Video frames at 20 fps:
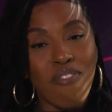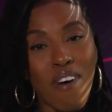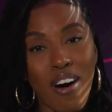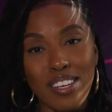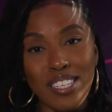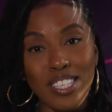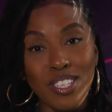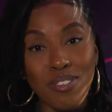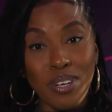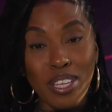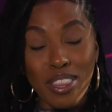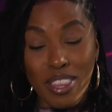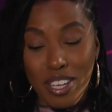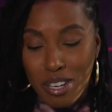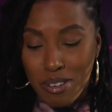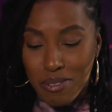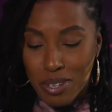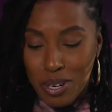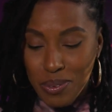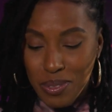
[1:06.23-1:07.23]
fostering their
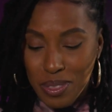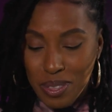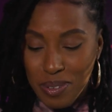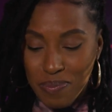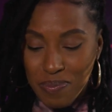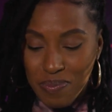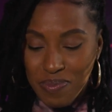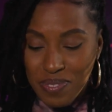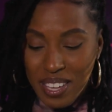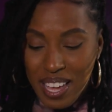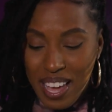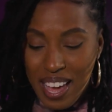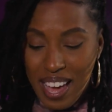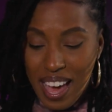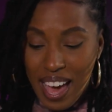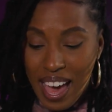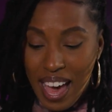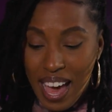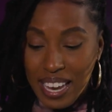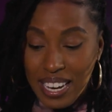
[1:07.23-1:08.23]
growth.
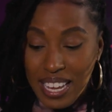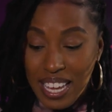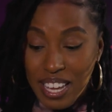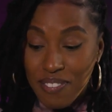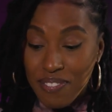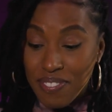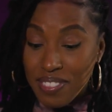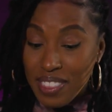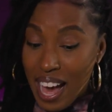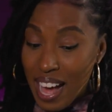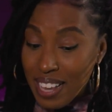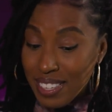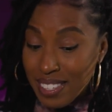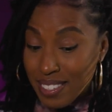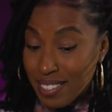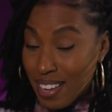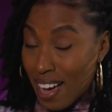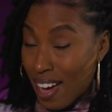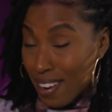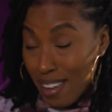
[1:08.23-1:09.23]
And if that's
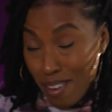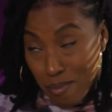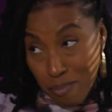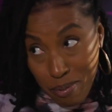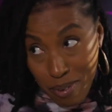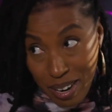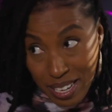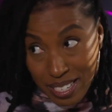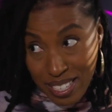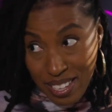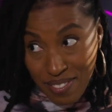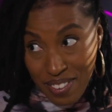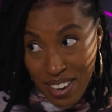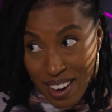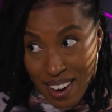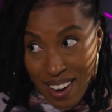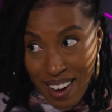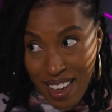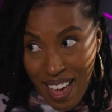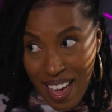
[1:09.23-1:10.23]
not impressive
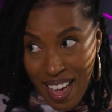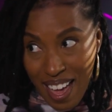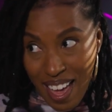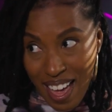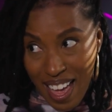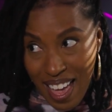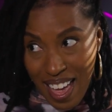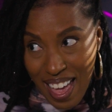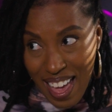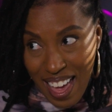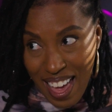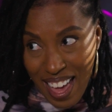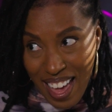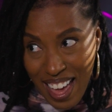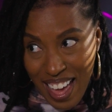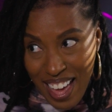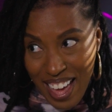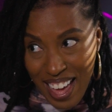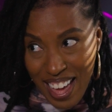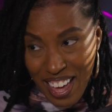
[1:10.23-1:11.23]

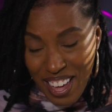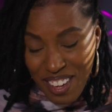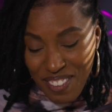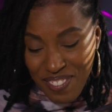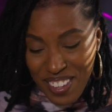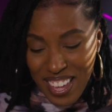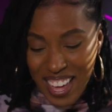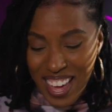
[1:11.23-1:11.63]
enough,